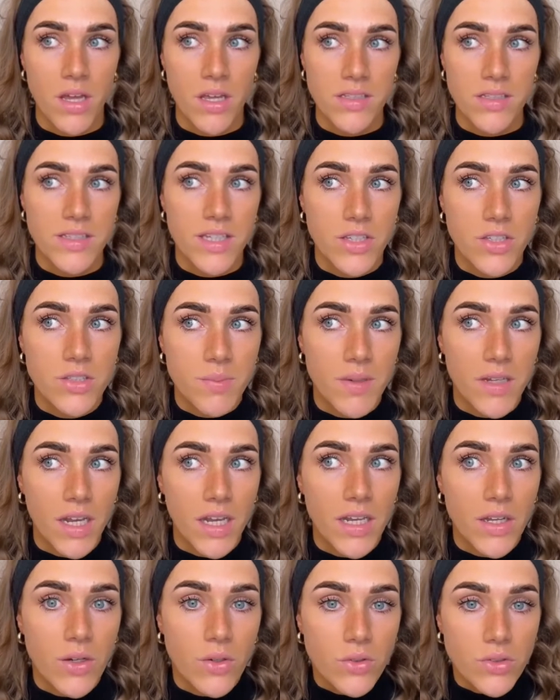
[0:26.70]
They used to be like
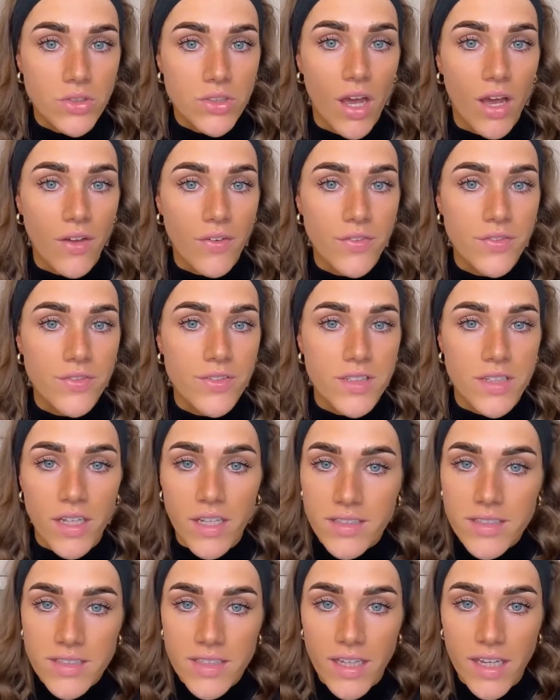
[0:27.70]
little tufts like
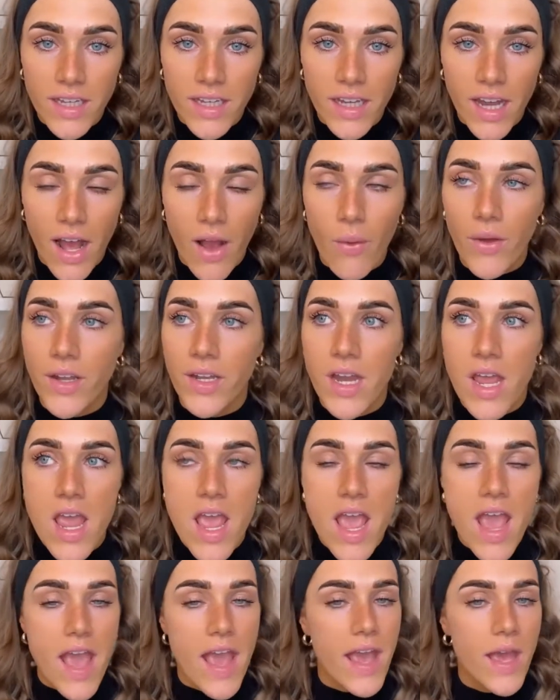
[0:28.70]
sticking out, and
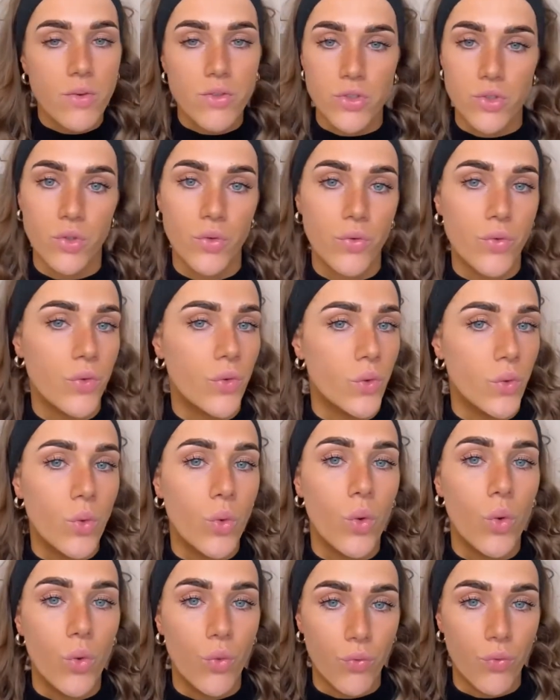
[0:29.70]
it was an
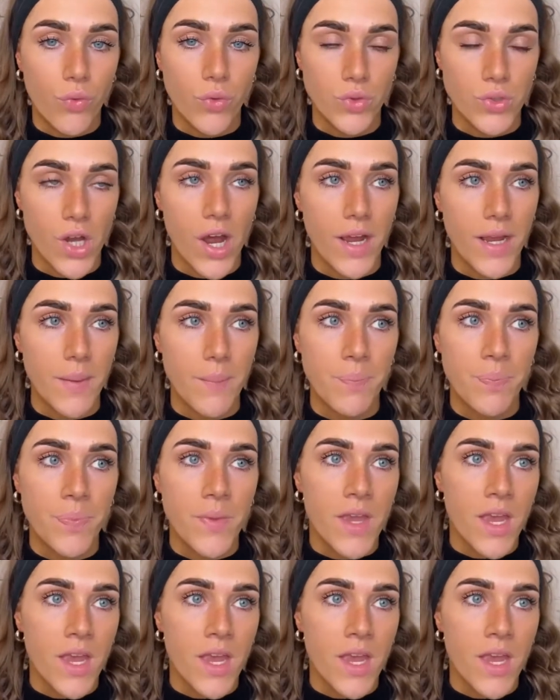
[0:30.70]
awful time.